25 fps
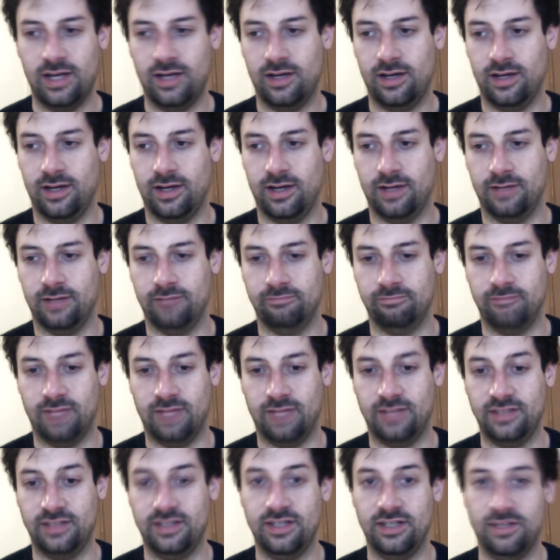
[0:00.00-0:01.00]

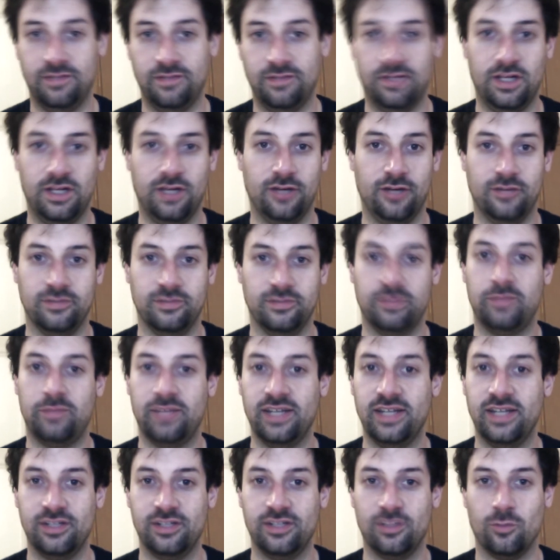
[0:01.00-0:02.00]
And you never know,
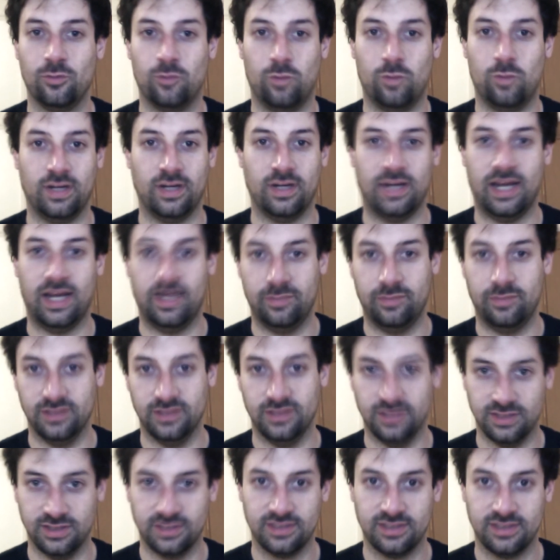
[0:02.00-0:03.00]
depending on what
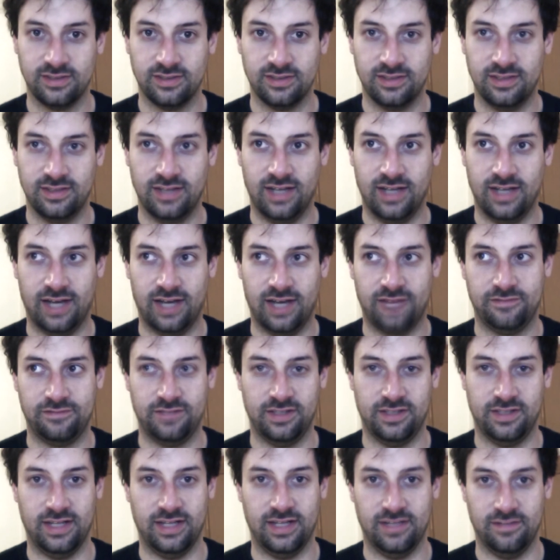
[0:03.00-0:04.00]
happens
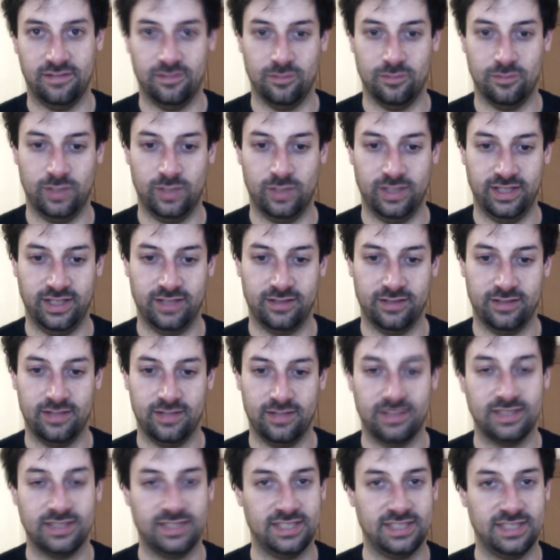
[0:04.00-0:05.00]
after the end of the week.
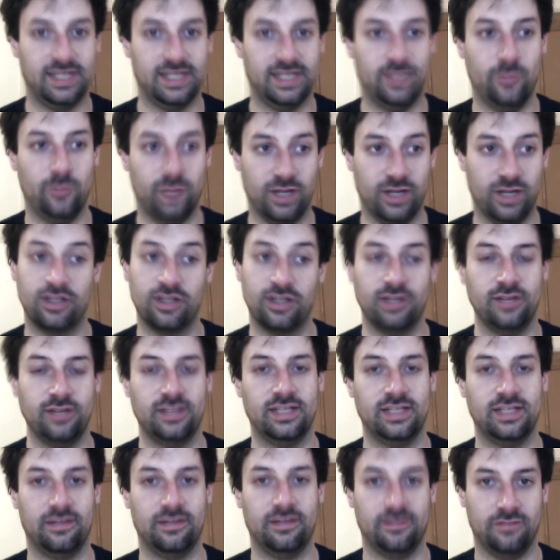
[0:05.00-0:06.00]
As I say, we are going
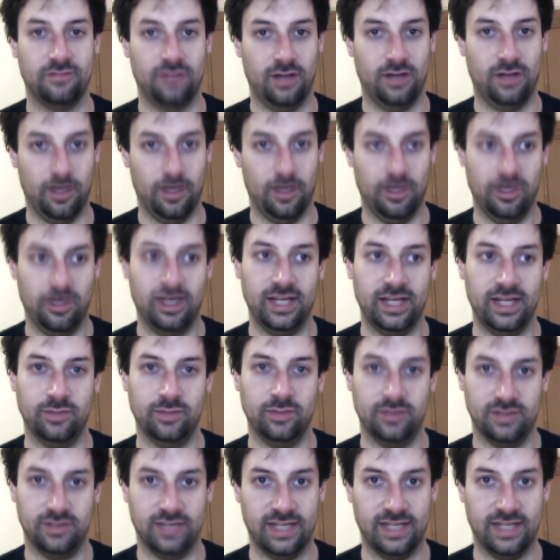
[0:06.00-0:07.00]
to have a
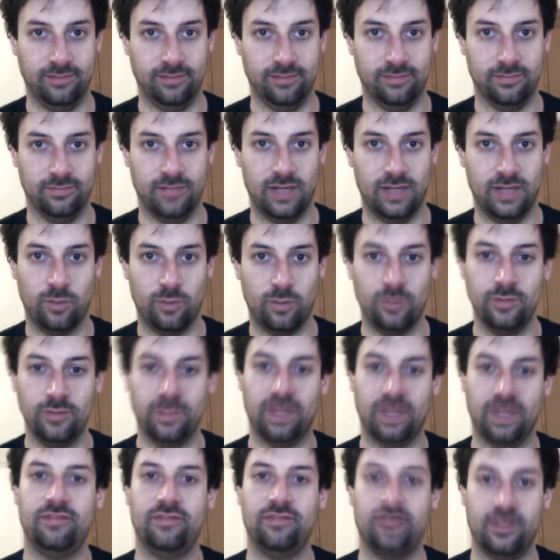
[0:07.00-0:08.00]
playable game. It won't
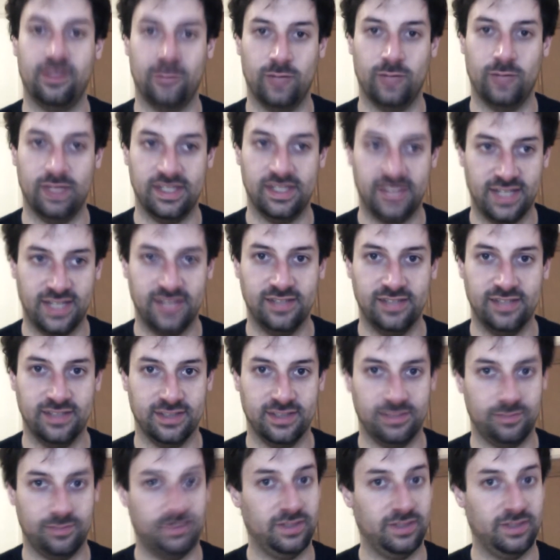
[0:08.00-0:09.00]
be everything we
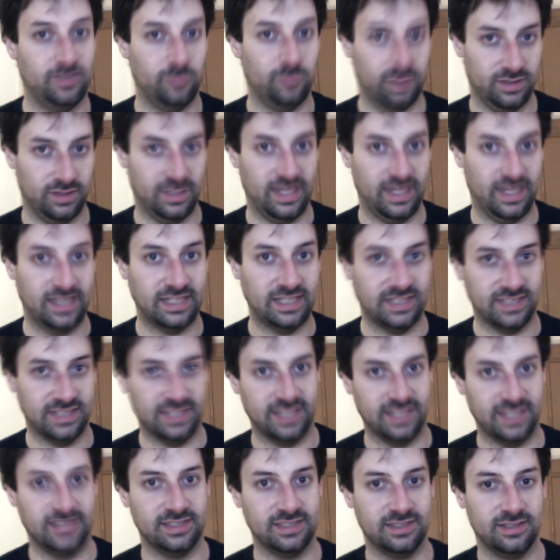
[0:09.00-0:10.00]
intended, but it will
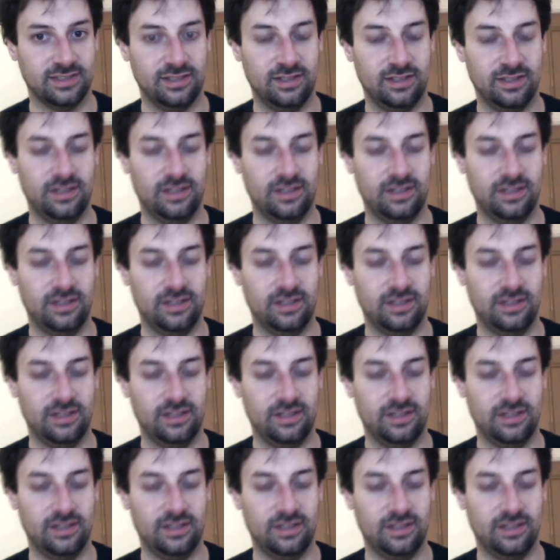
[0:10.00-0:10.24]
exist.